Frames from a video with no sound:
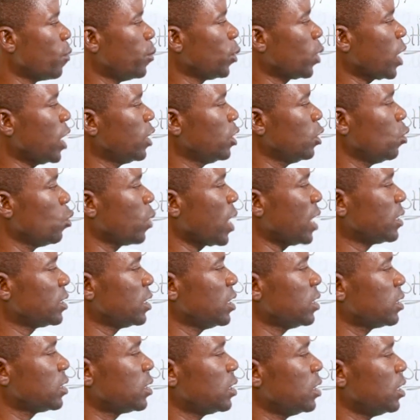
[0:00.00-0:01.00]
Because you can
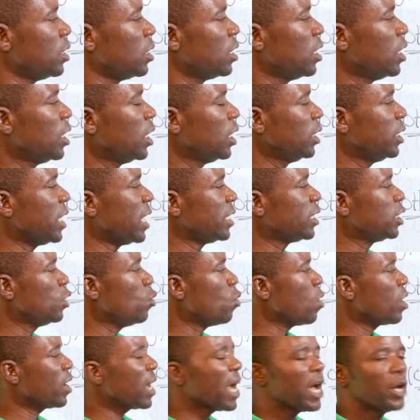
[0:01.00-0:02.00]
see C, there is still
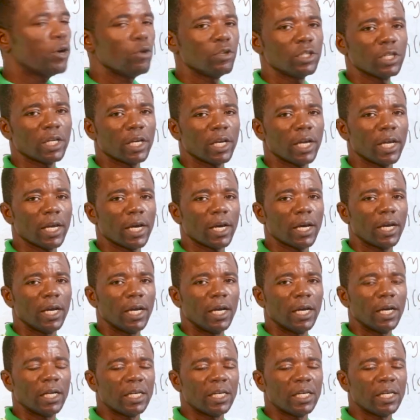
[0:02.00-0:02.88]
1 hydrogen here